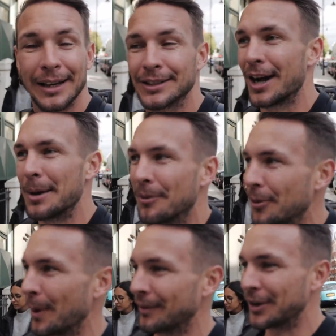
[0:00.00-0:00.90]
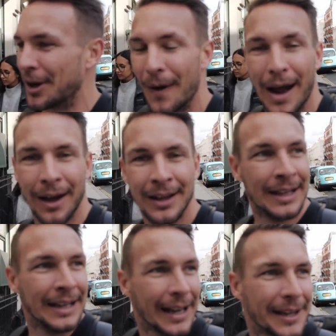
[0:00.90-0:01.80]
out of time before we have to go out
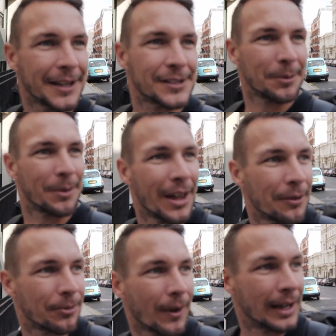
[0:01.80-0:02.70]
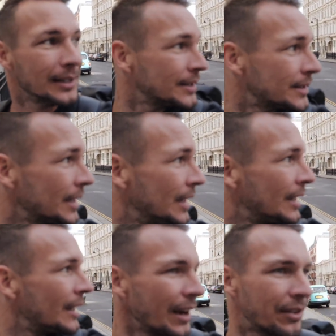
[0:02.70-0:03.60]
and catch up with our friends.
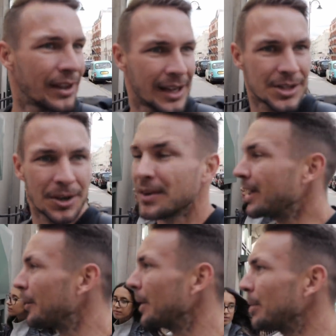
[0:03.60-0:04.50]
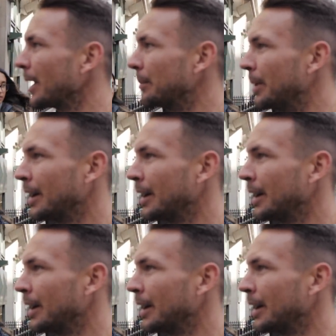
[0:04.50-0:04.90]
I think it's over that way, babe.